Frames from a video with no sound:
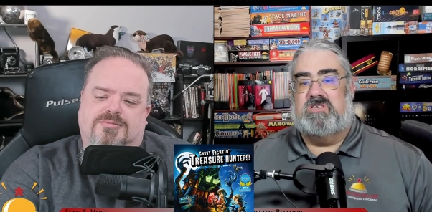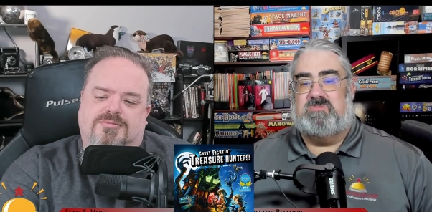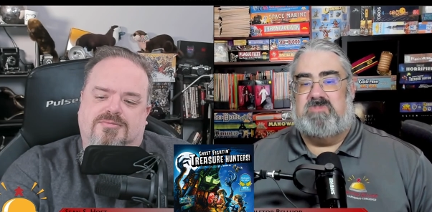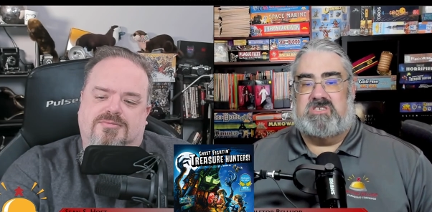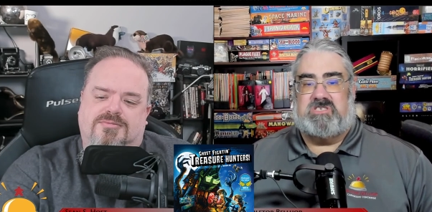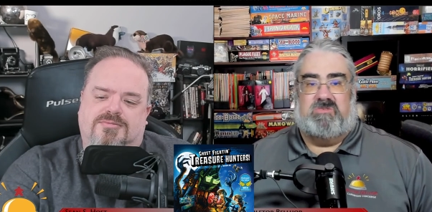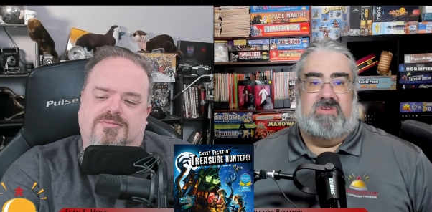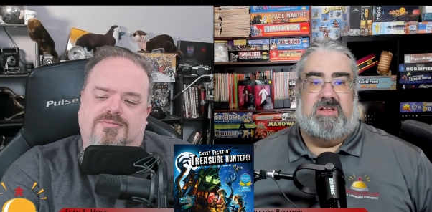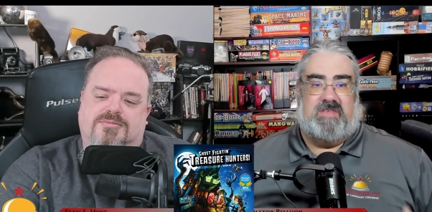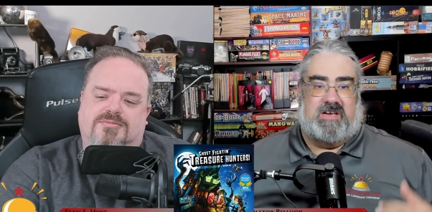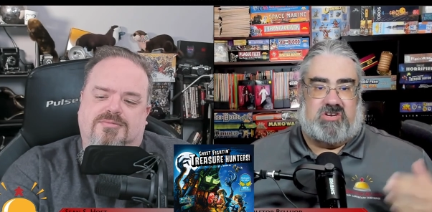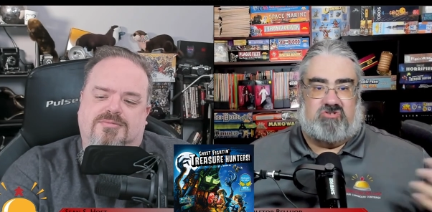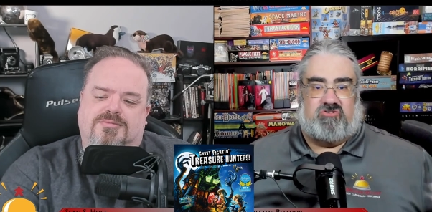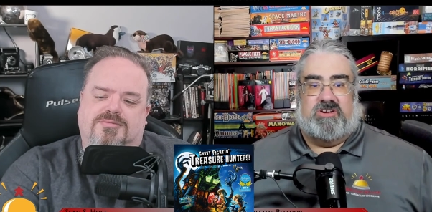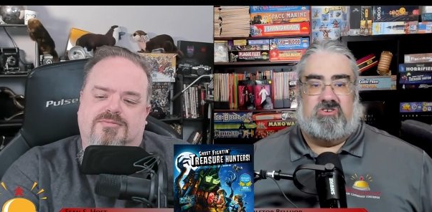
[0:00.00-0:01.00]
Speaker 1: especially when I
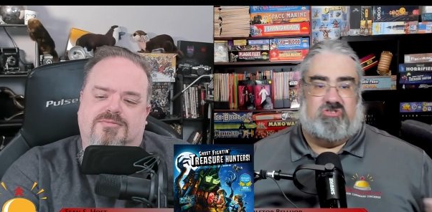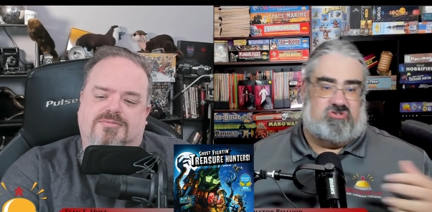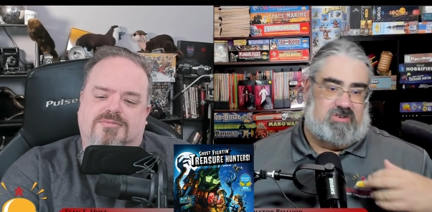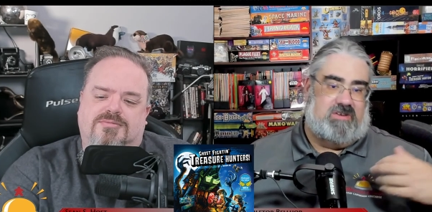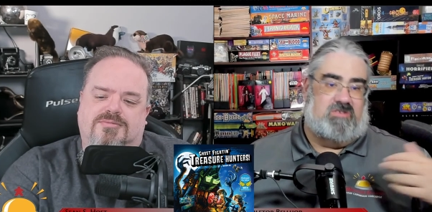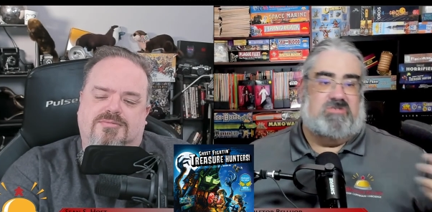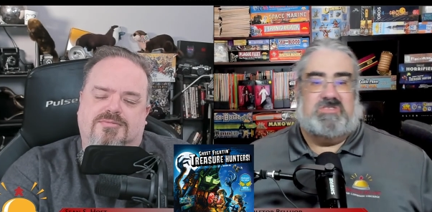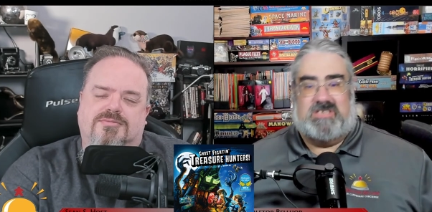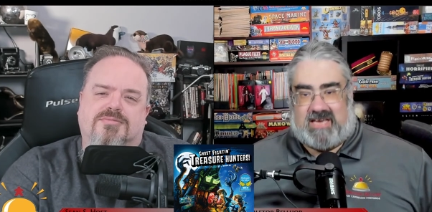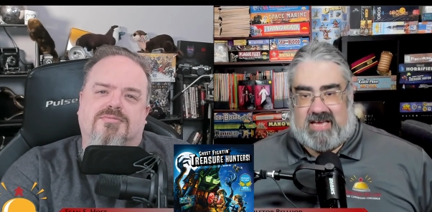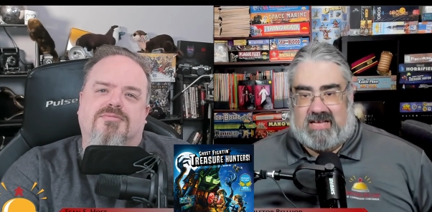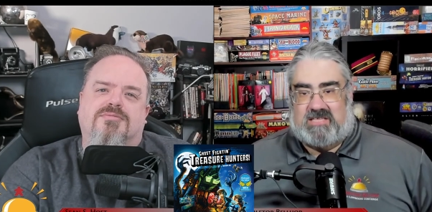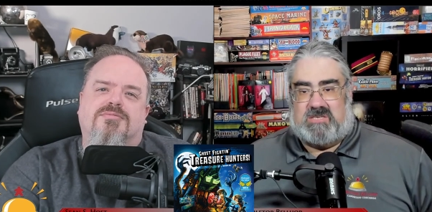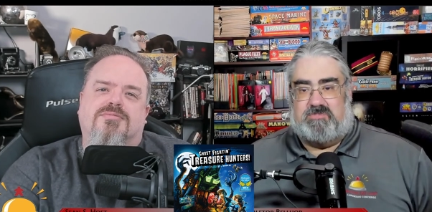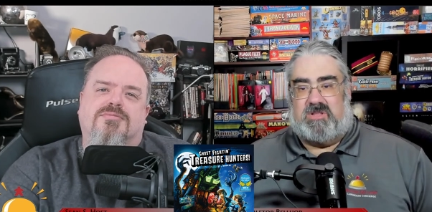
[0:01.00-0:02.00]
think of trick or treaters and
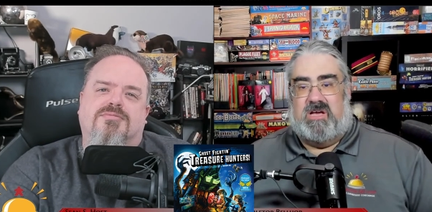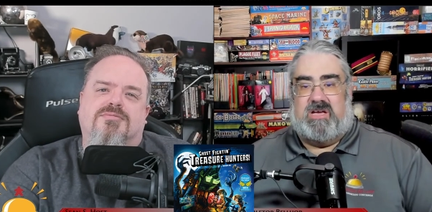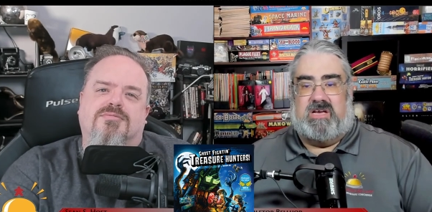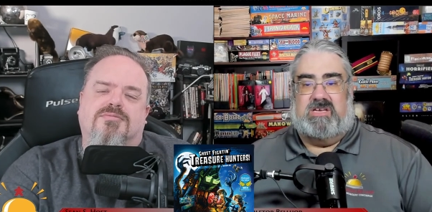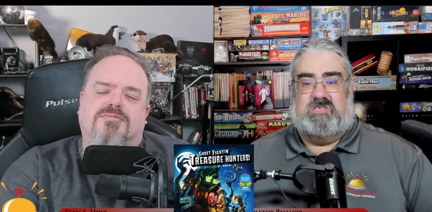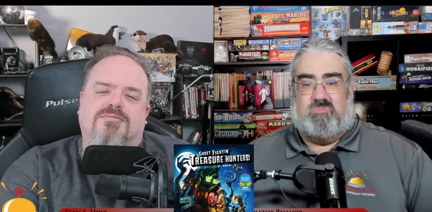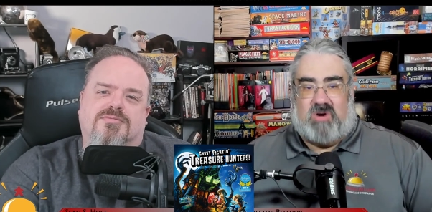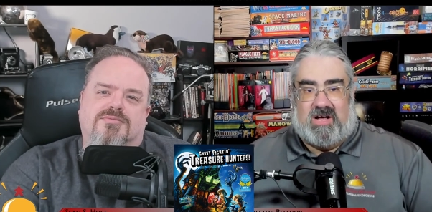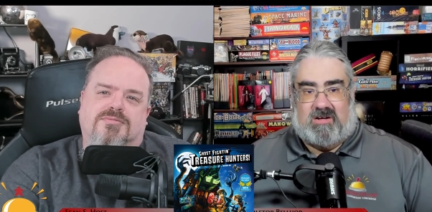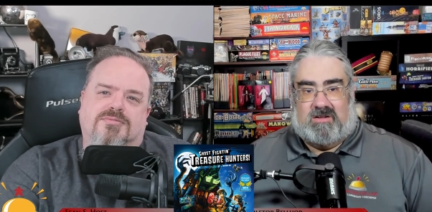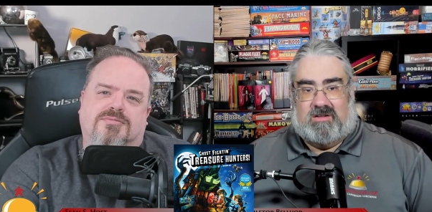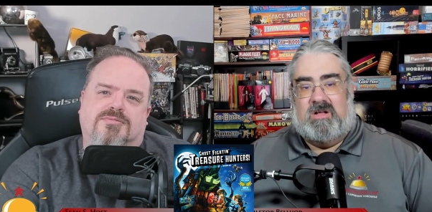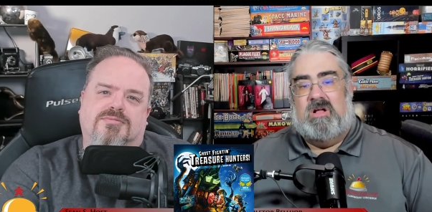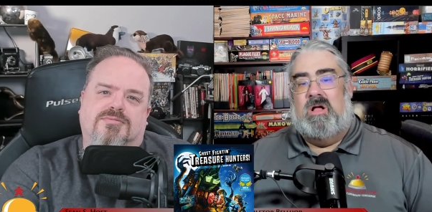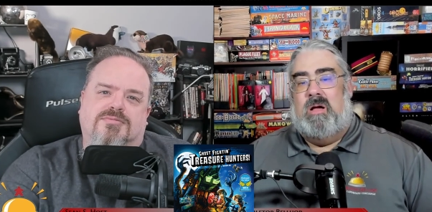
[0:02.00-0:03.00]
kids playing as well.